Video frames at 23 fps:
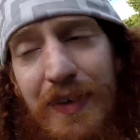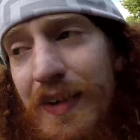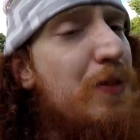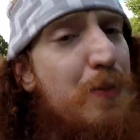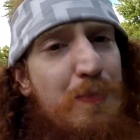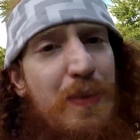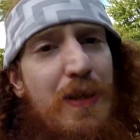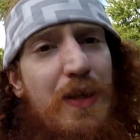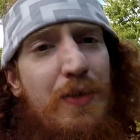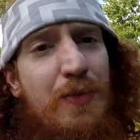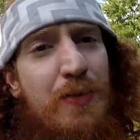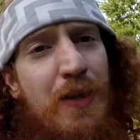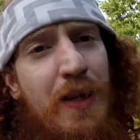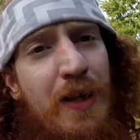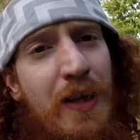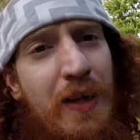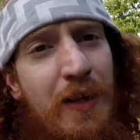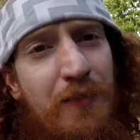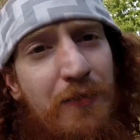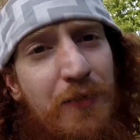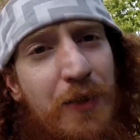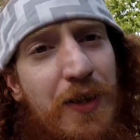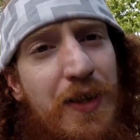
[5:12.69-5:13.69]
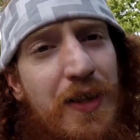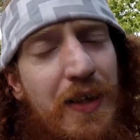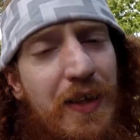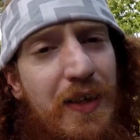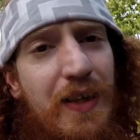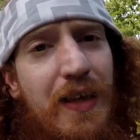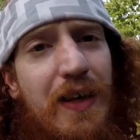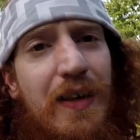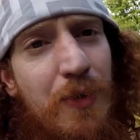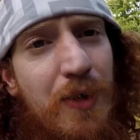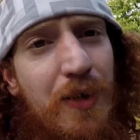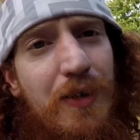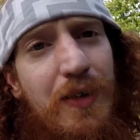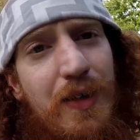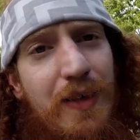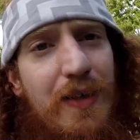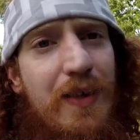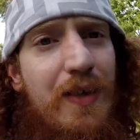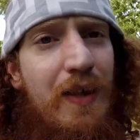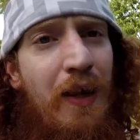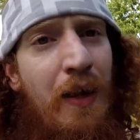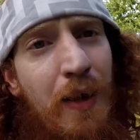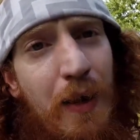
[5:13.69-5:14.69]
Just be creative with it. Really
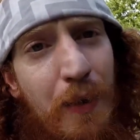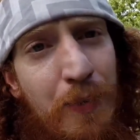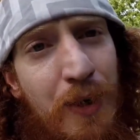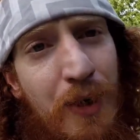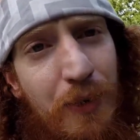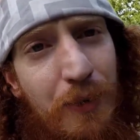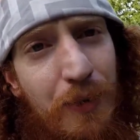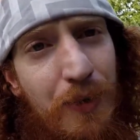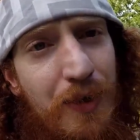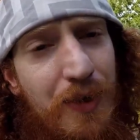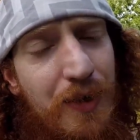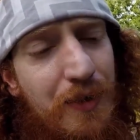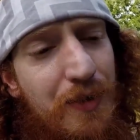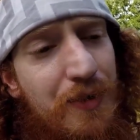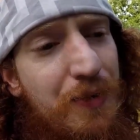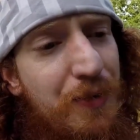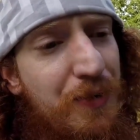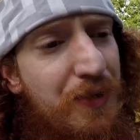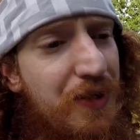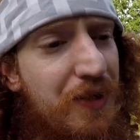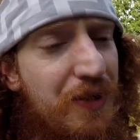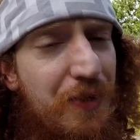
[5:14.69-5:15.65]
think about what you're doing.